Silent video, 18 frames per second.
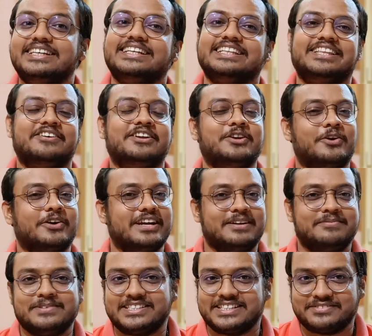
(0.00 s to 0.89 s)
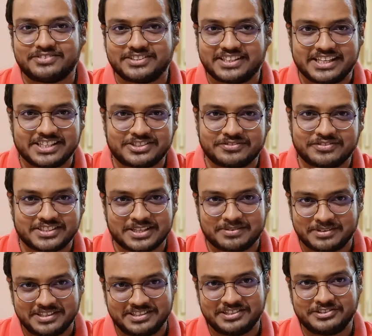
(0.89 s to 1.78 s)
they will not let me sit for the rest of the
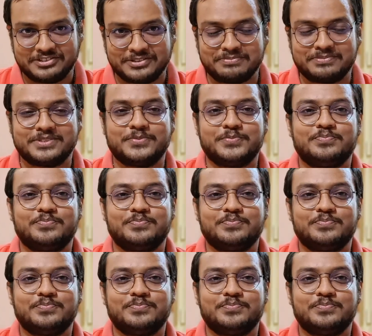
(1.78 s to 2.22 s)
summer internships.